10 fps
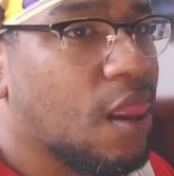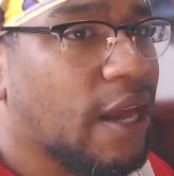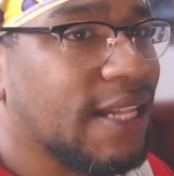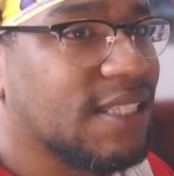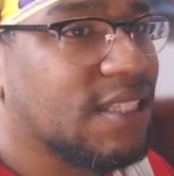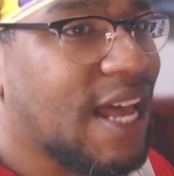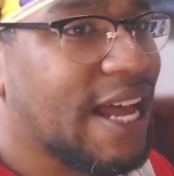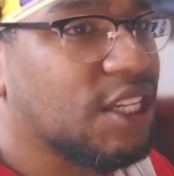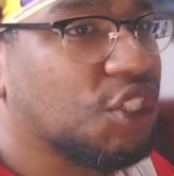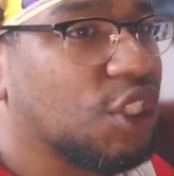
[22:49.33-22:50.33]
It's
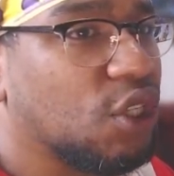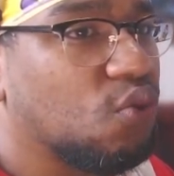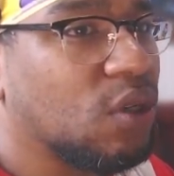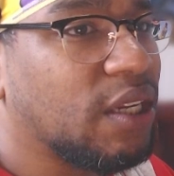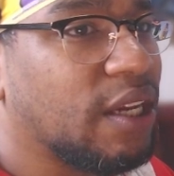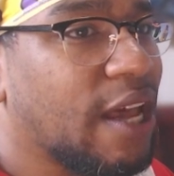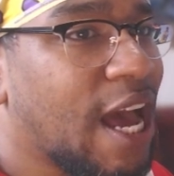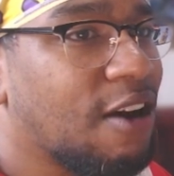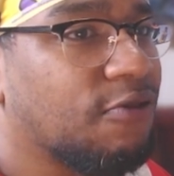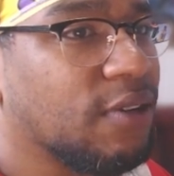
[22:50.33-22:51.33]
not she wouldn't
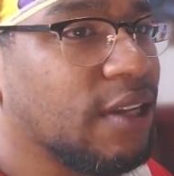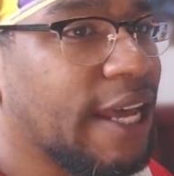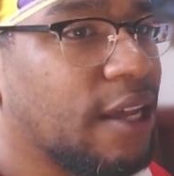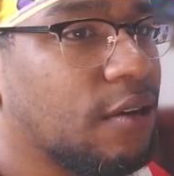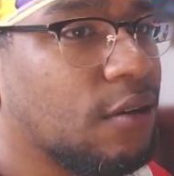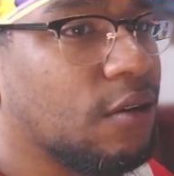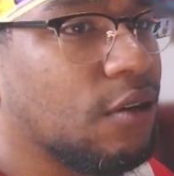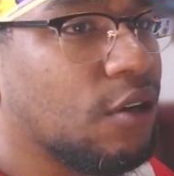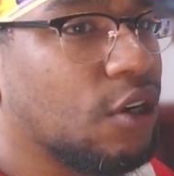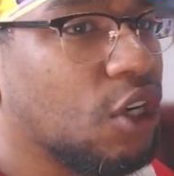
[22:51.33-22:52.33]
have let
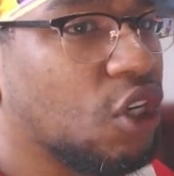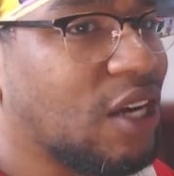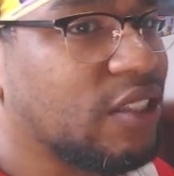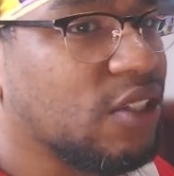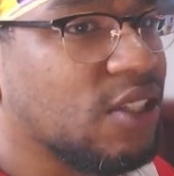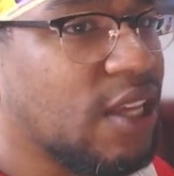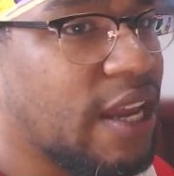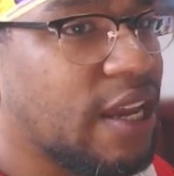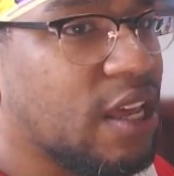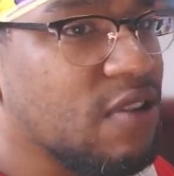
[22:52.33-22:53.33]
her contractor
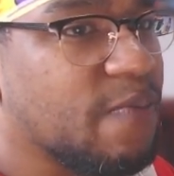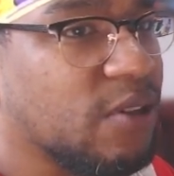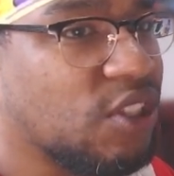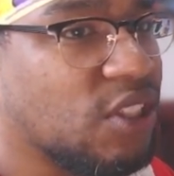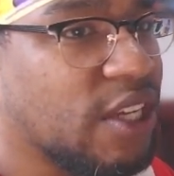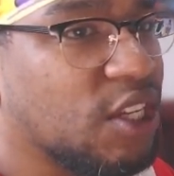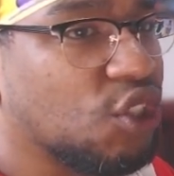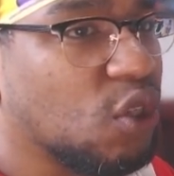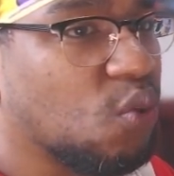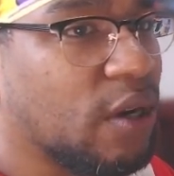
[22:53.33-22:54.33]
stay. In Reaper, she said
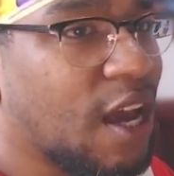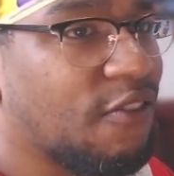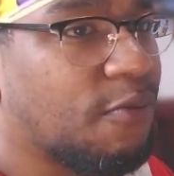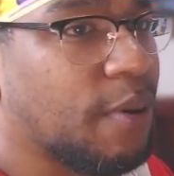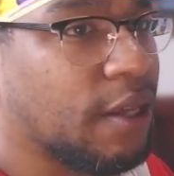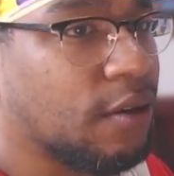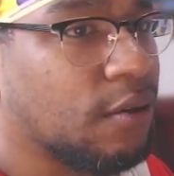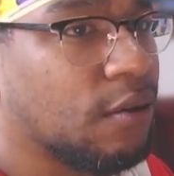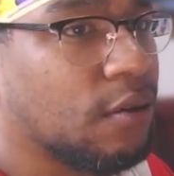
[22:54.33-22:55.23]
she would have been